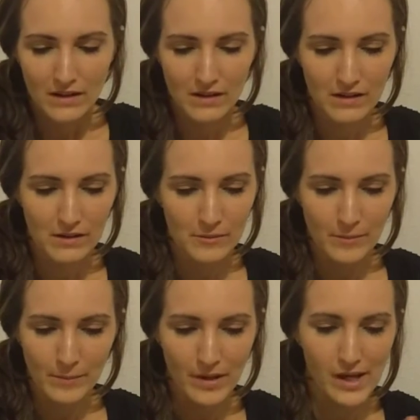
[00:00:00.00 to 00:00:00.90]

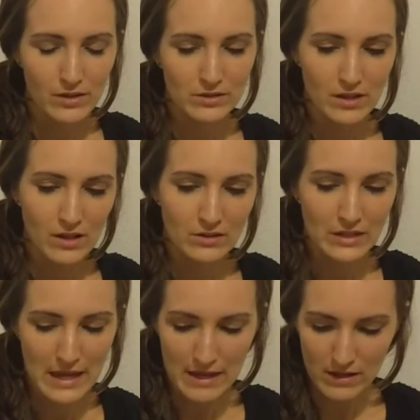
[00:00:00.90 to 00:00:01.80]
I'll
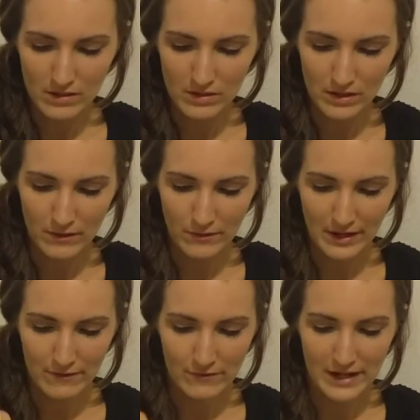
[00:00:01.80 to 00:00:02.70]
link if I
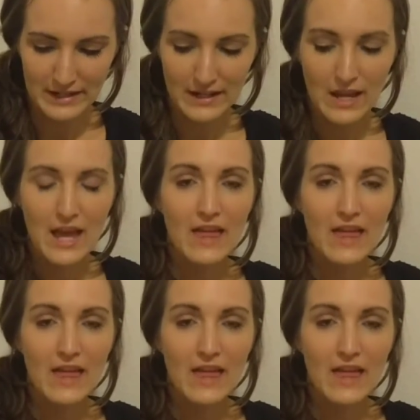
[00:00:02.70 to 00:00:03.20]
can find it.